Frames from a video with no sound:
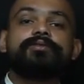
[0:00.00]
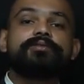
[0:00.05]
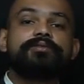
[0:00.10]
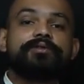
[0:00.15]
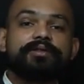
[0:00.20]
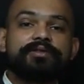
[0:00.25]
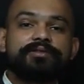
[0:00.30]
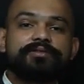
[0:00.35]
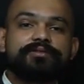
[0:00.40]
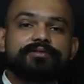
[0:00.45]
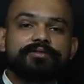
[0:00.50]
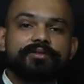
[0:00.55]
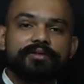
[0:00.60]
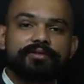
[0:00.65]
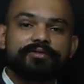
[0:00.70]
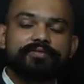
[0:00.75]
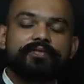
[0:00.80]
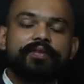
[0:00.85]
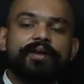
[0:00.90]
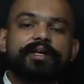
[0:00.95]
This
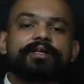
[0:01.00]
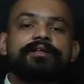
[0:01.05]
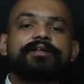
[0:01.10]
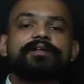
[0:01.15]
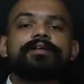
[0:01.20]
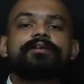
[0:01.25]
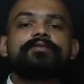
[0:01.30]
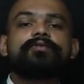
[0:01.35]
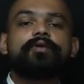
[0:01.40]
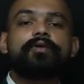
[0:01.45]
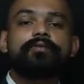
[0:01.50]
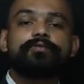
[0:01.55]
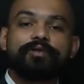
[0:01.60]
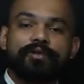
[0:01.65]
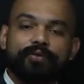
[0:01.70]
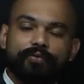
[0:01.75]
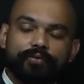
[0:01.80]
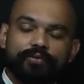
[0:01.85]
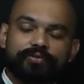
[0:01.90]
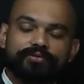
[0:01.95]
is finally from
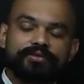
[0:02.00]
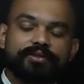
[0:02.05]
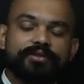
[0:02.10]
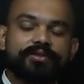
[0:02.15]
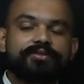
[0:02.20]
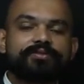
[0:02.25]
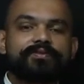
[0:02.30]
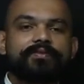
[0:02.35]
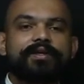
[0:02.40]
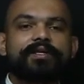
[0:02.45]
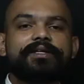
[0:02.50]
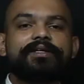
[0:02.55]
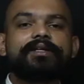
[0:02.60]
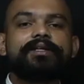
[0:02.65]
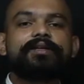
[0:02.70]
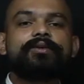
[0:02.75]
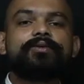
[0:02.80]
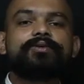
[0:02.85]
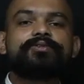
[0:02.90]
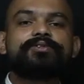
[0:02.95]
the roads, it is
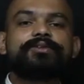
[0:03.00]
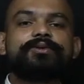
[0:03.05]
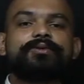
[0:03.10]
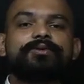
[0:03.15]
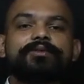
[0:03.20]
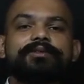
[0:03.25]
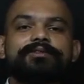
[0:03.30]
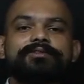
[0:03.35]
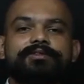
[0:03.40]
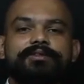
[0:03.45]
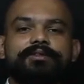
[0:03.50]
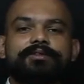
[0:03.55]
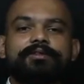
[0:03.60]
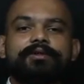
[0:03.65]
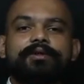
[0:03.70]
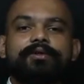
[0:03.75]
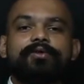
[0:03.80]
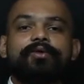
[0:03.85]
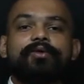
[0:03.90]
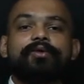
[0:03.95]
finally goes into the sea,
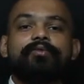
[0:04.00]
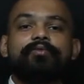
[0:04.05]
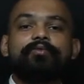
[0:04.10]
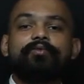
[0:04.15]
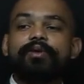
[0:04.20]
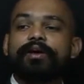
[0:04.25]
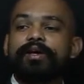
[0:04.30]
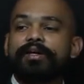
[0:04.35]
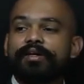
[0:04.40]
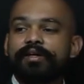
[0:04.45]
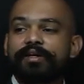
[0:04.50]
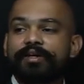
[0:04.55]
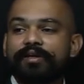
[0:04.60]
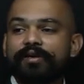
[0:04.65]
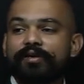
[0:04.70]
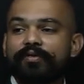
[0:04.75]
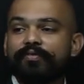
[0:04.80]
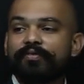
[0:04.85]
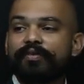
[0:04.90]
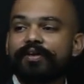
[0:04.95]
where it
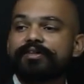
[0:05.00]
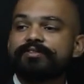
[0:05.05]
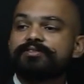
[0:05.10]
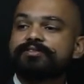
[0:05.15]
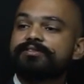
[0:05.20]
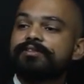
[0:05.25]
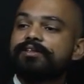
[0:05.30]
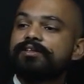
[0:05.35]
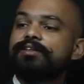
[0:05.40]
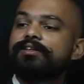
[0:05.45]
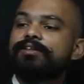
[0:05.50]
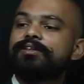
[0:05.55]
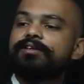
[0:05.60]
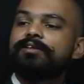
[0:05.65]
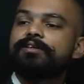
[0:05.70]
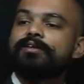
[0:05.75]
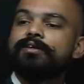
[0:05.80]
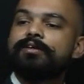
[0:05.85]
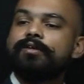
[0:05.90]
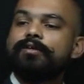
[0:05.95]
affects the
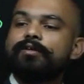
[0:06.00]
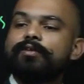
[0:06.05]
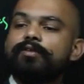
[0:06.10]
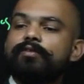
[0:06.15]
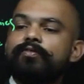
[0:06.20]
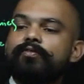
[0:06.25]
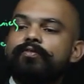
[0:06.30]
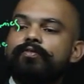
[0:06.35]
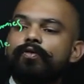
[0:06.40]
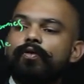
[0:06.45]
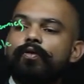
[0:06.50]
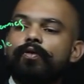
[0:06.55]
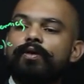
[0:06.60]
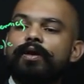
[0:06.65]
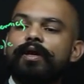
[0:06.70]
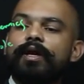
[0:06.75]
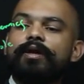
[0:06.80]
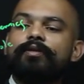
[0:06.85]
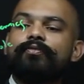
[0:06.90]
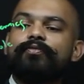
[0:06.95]

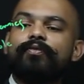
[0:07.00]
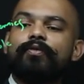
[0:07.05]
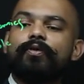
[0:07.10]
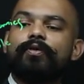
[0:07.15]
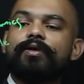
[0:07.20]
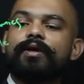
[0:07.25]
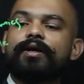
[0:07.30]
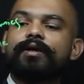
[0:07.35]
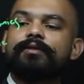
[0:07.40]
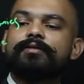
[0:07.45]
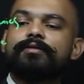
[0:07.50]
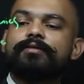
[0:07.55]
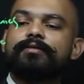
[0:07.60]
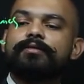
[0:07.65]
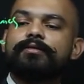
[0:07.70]
flora and fauna.